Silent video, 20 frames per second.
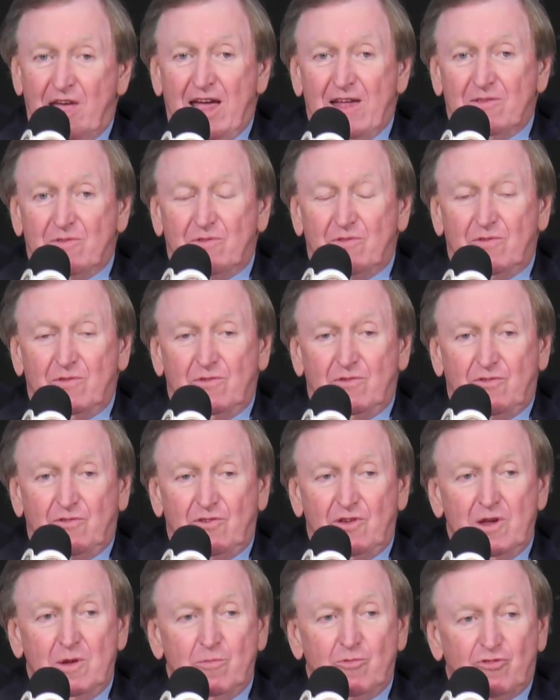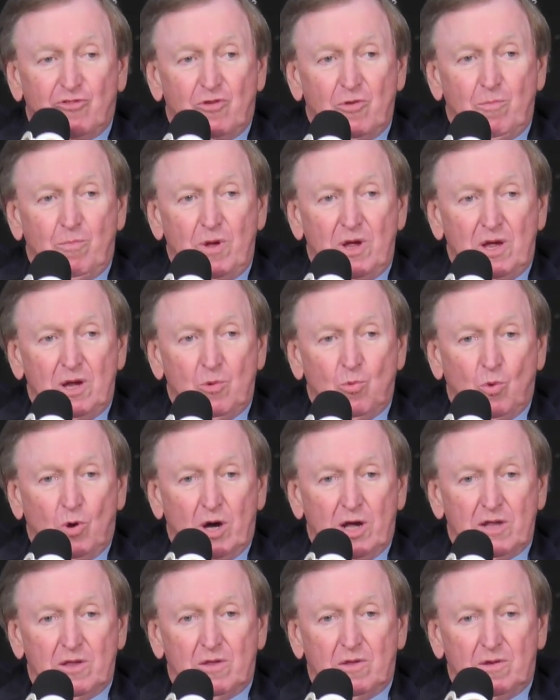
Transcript: that seems to be what